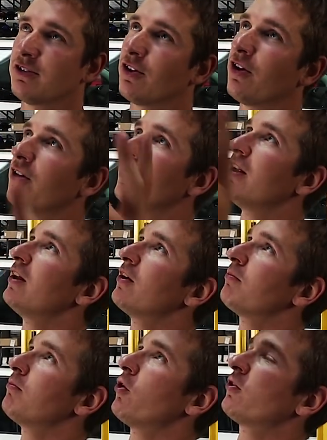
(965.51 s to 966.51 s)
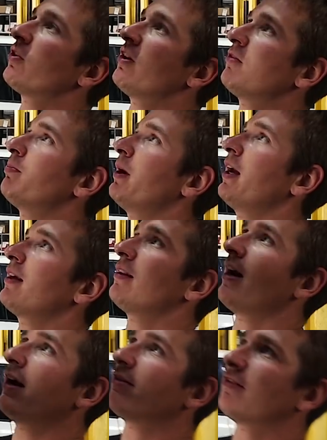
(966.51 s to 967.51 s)
So most of these brake
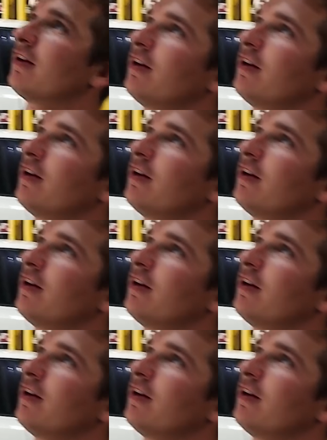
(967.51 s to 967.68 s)
lines